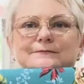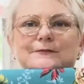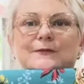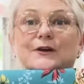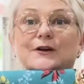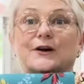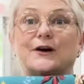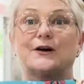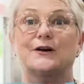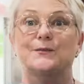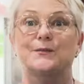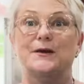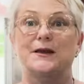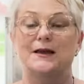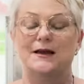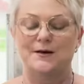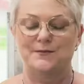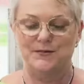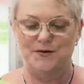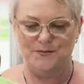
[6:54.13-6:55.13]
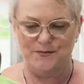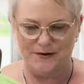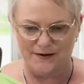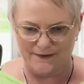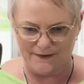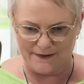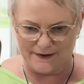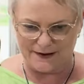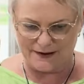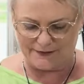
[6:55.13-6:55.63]
Gotta be happy
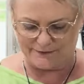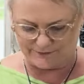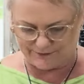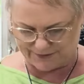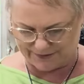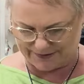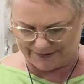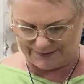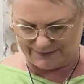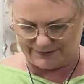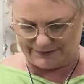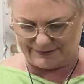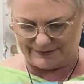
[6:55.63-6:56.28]
about that, right?